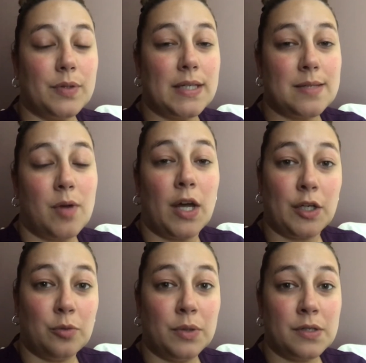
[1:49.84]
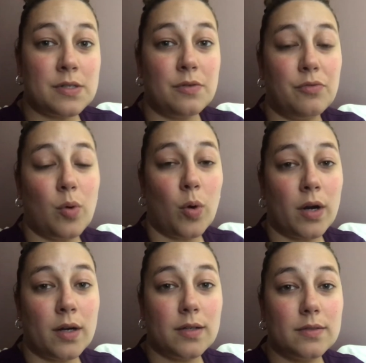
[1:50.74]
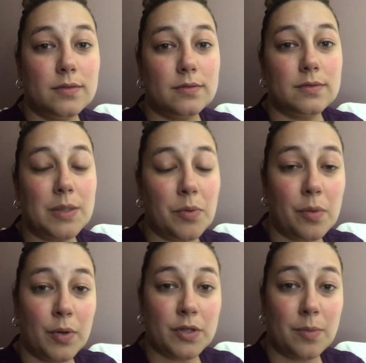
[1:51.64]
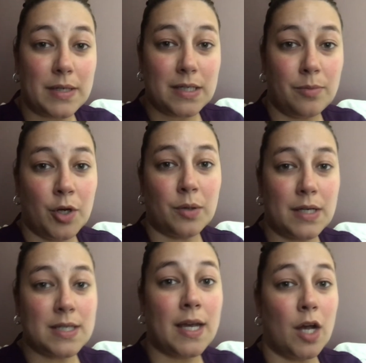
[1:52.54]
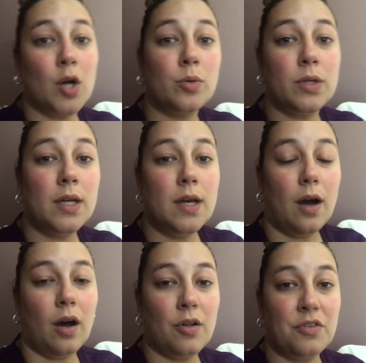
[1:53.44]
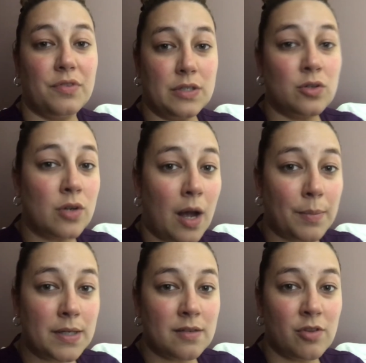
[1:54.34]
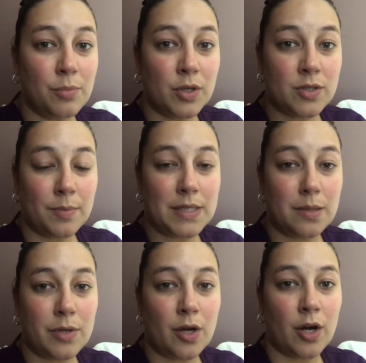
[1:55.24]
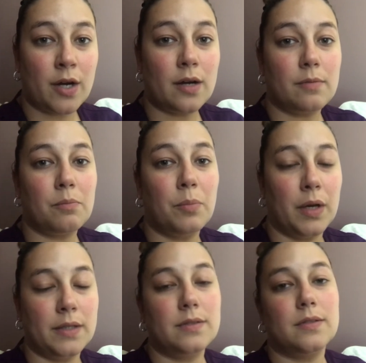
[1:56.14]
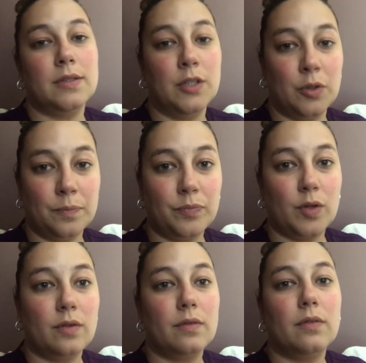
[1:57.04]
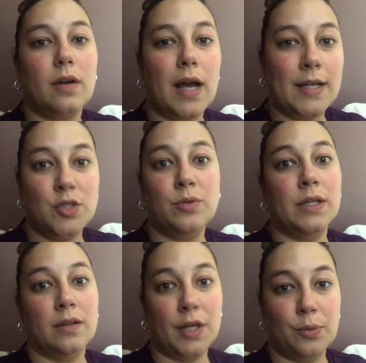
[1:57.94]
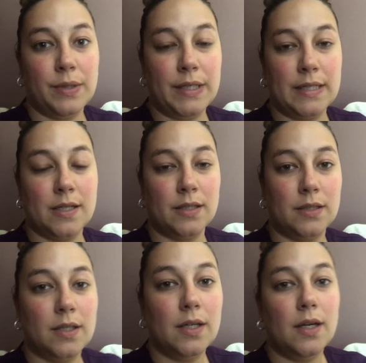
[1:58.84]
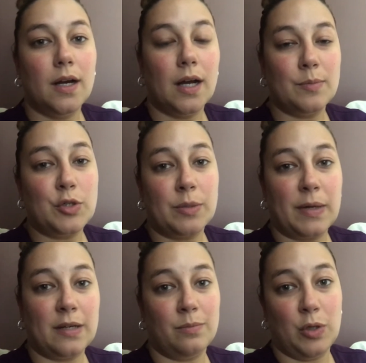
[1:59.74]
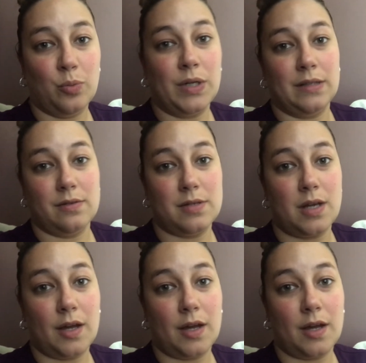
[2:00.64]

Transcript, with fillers: get some audiobooks for some of the books on my TBR, because I own all the physical copies of the books on my TBR, but you know, I do get a lot of reading done during my commute when I listen to